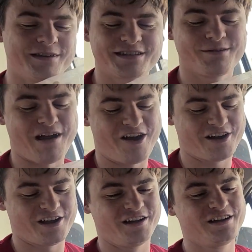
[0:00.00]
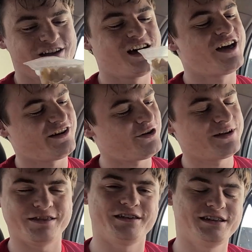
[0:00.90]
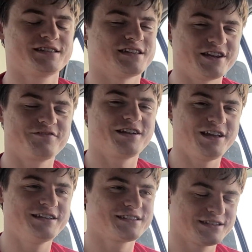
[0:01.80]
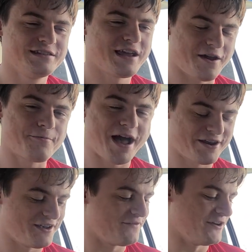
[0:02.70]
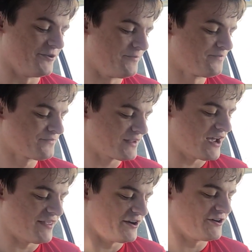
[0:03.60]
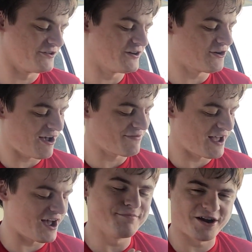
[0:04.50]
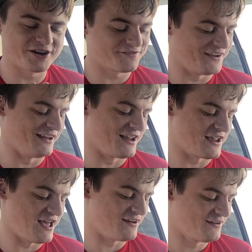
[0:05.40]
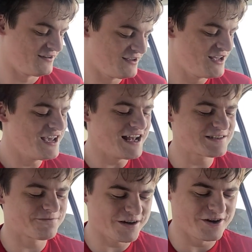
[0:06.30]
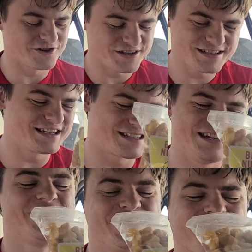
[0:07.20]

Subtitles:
missing America, and then I'll eat this and I realize how bad I feel, and then I'll have that America feeling again. It's 369